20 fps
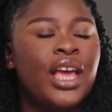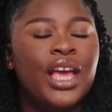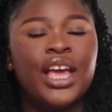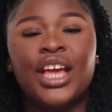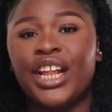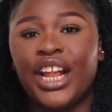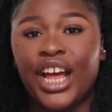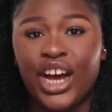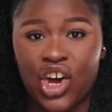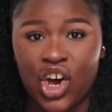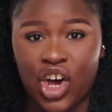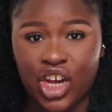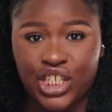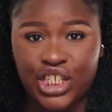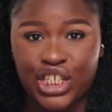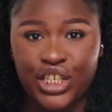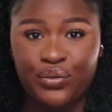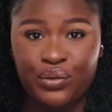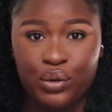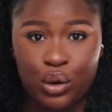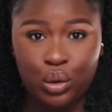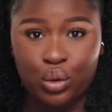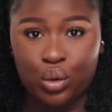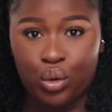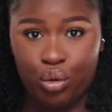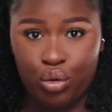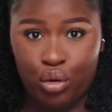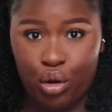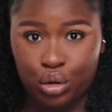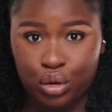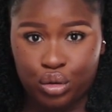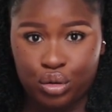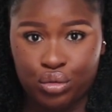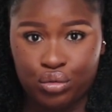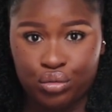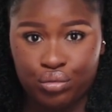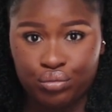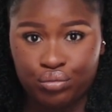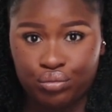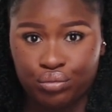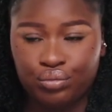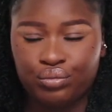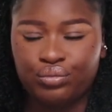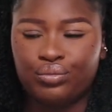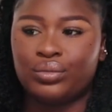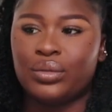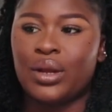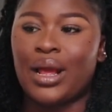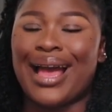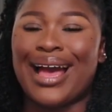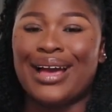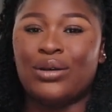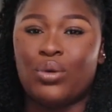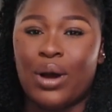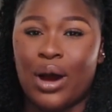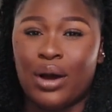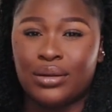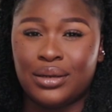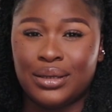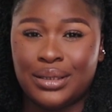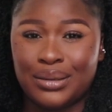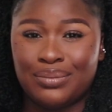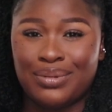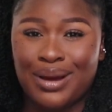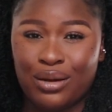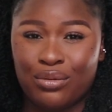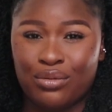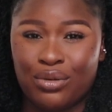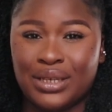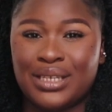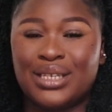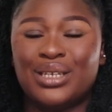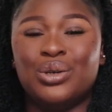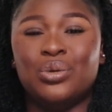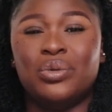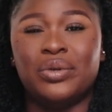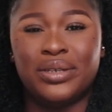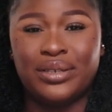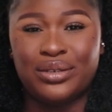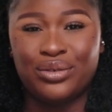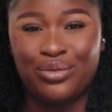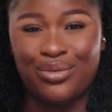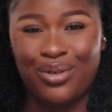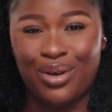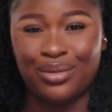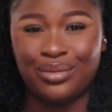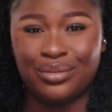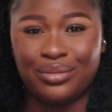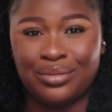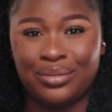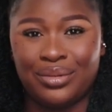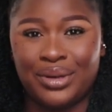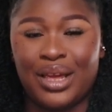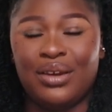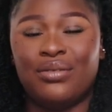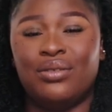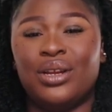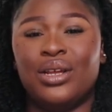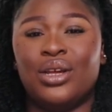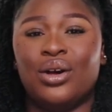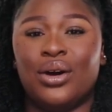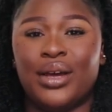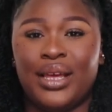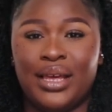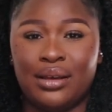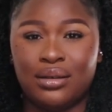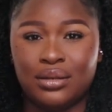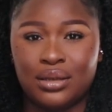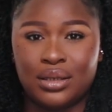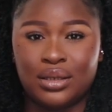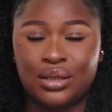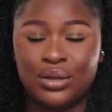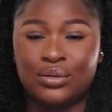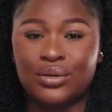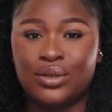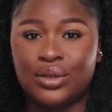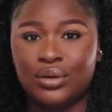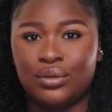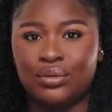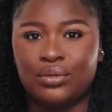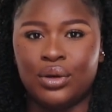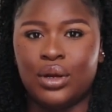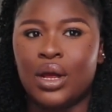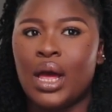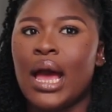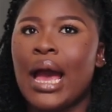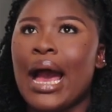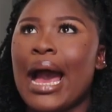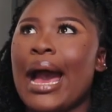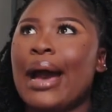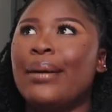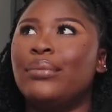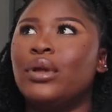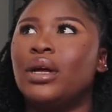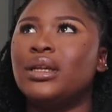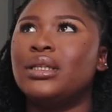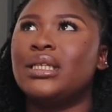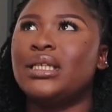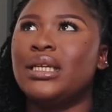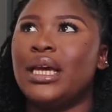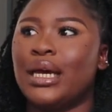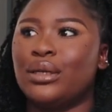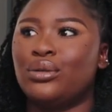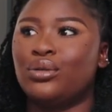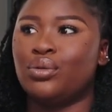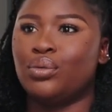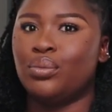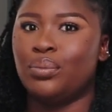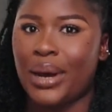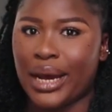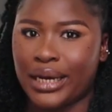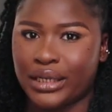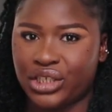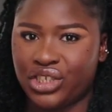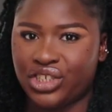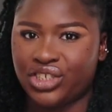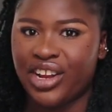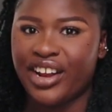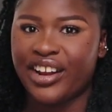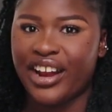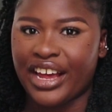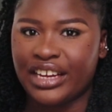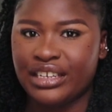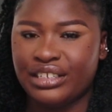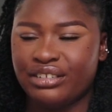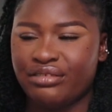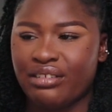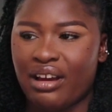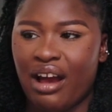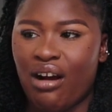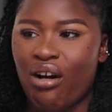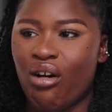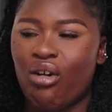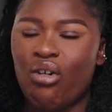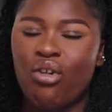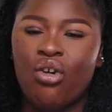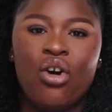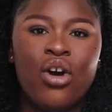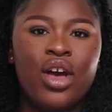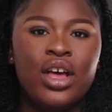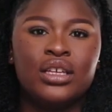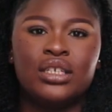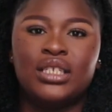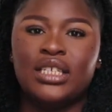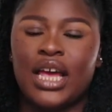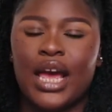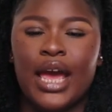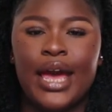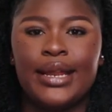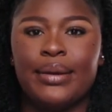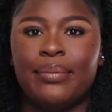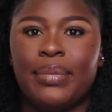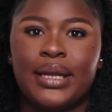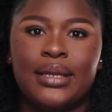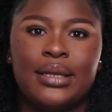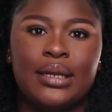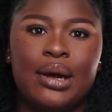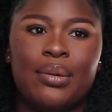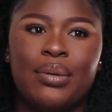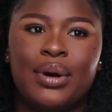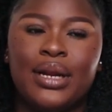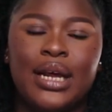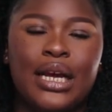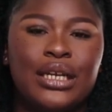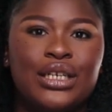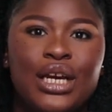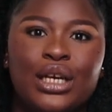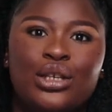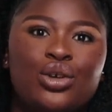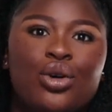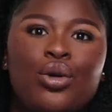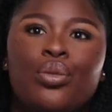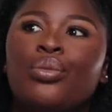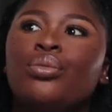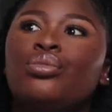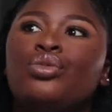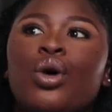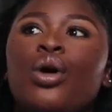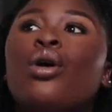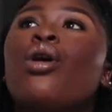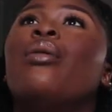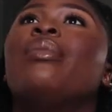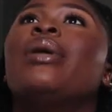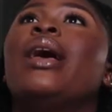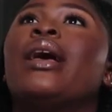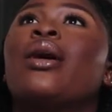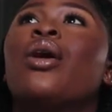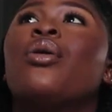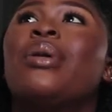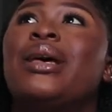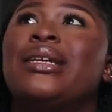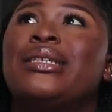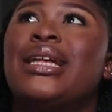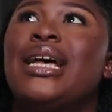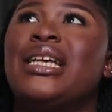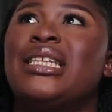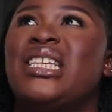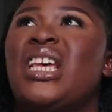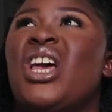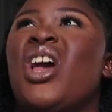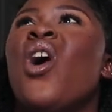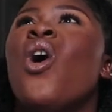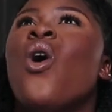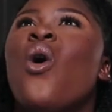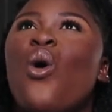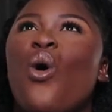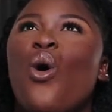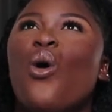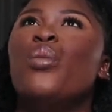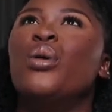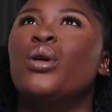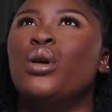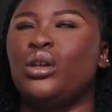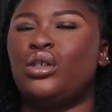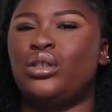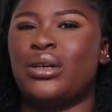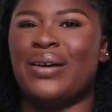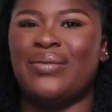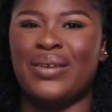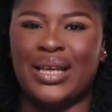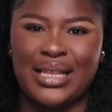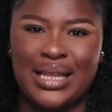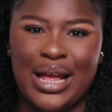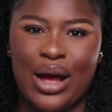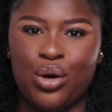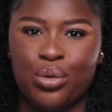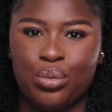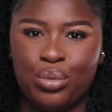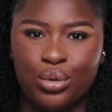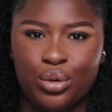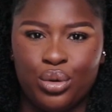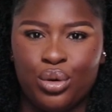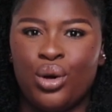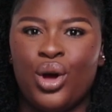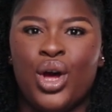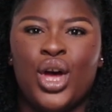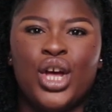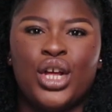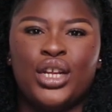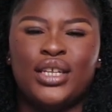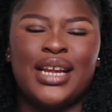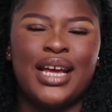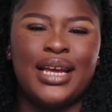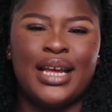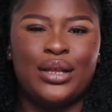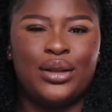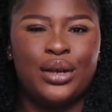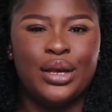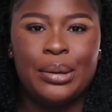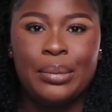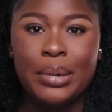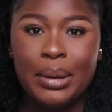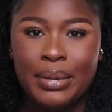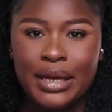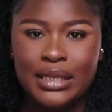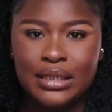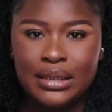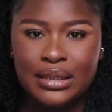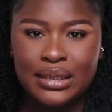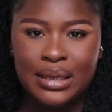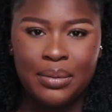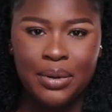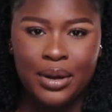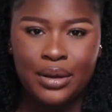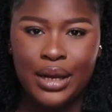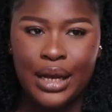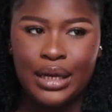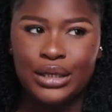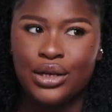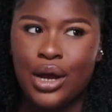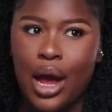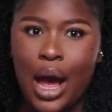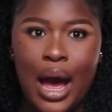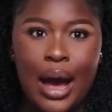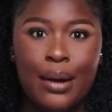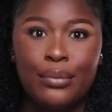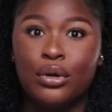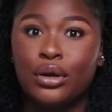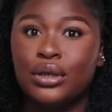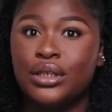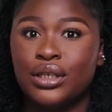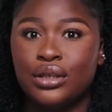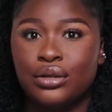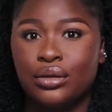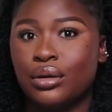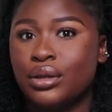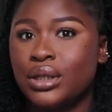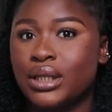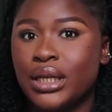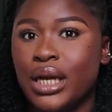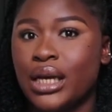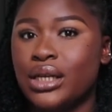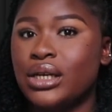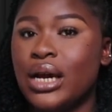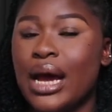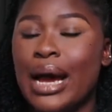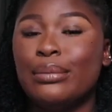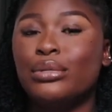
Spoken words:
In Lagos, if you want to cross and you are on the zebra crossing, you will still run. even in your heels, you still run. I'm not here to bash Nigeria or say any bad thing about Nigeria. So don't come here and come and start saying, oh, because you have entered Obodo, now you're talking about bad things about Nigeria. I'm not insulting Nigeria.